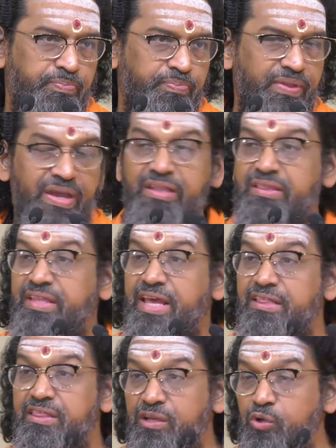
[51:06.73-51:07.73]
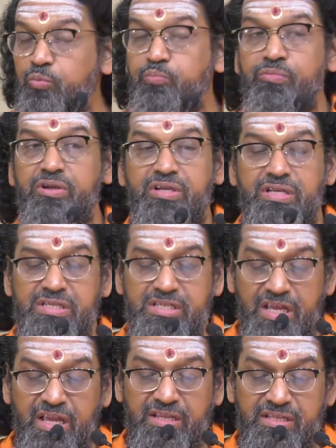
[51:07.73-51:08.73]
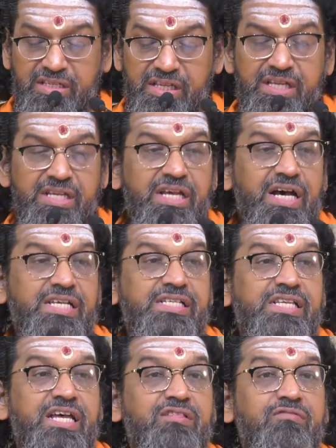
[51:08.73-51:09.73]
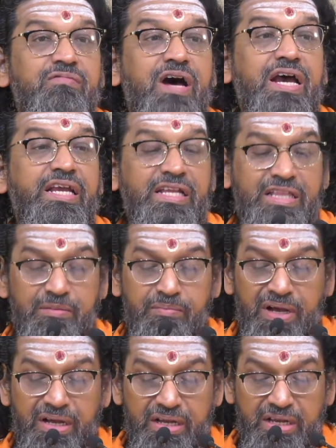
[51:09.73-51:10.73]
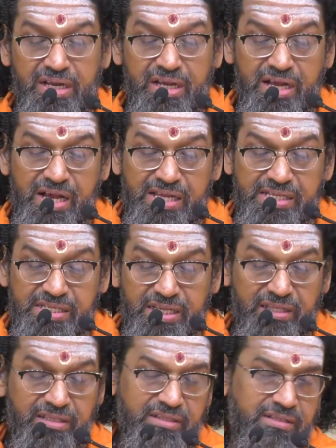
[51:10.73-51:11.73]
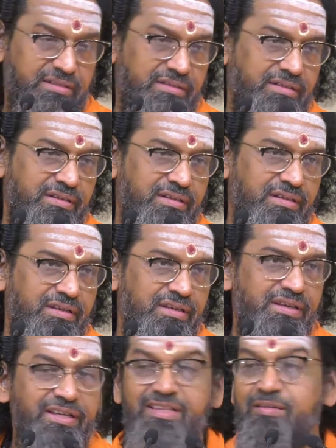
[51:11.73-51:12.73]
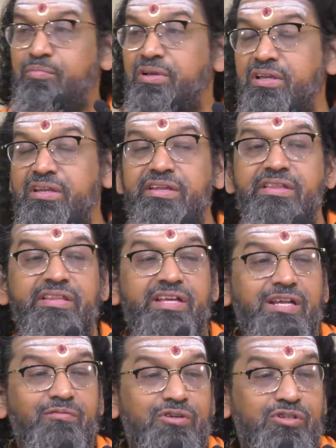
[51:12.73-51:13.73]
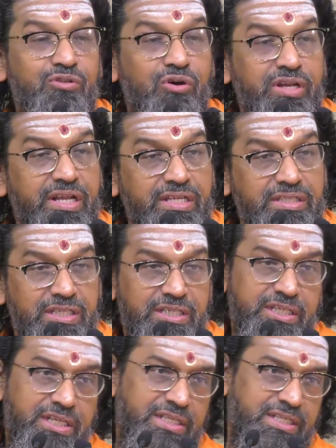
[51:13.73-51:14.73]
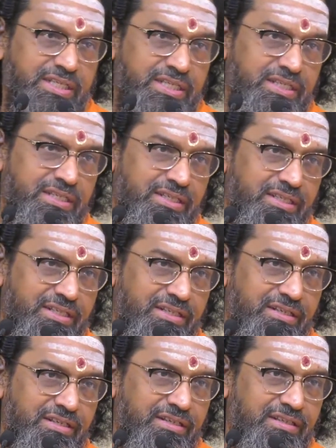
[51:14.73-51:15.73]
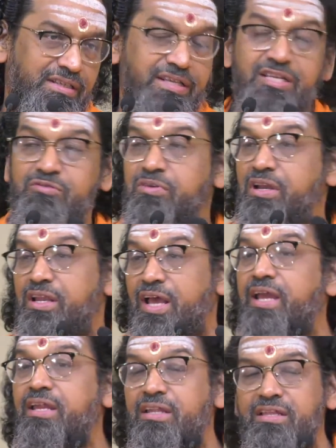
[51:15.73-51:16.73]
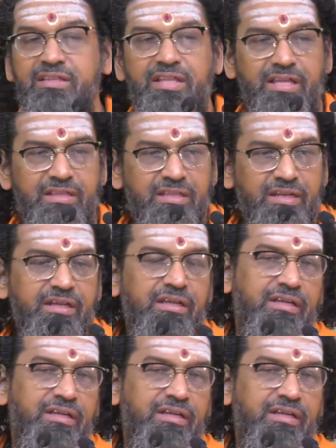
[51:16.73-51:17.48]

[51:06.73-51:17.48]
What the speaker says: And Taittiriya Upanishad says, Asadva idam agre asit. In the beginning there was non-existence. There is one line in Taitri,